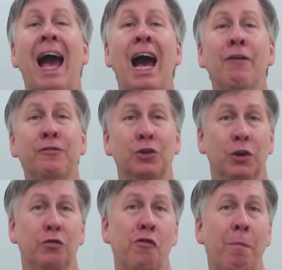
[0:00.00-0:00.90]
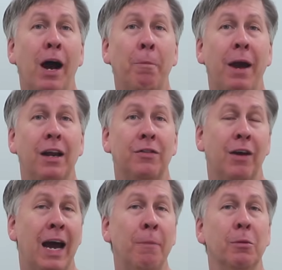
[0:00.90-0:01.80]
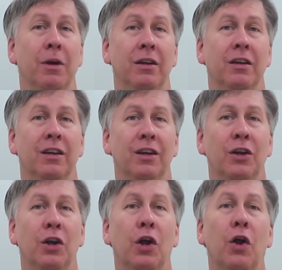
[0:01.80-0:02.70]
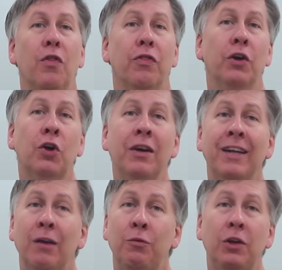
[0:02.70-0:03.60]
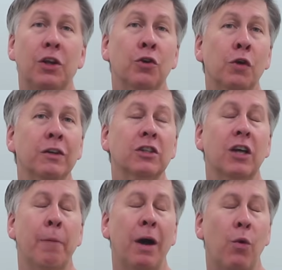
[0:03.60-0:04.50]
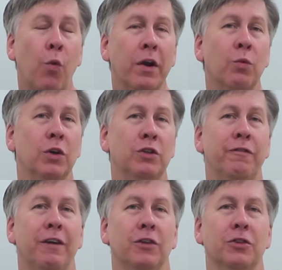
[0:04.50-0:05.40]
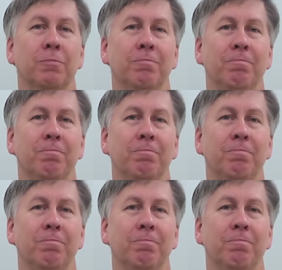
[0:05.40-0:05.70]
after you've palpated their abdomen, they're going to get really nervous about what it was you felt.